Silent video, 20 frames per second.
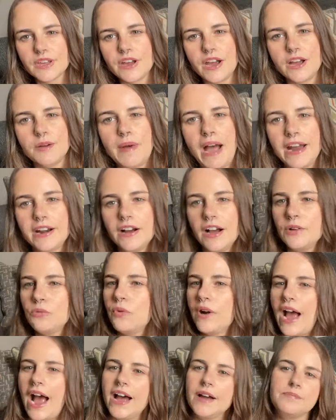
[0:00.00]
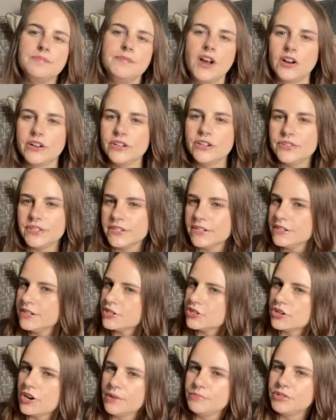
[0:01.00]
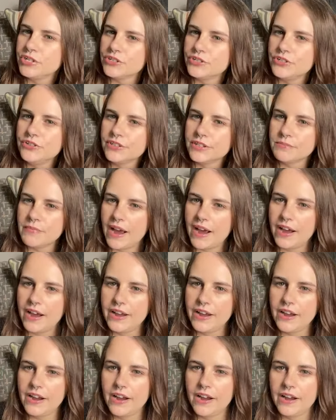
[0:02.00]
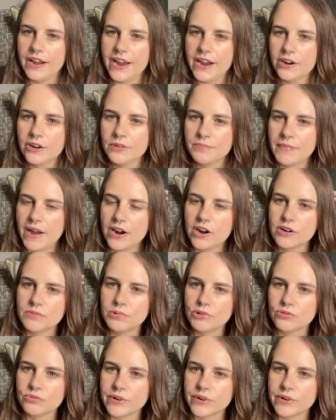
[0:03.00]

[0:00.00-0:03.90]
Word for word: Um, I don't. Well, I'm not using conditioner. I'm just using my uh, hair, my herbal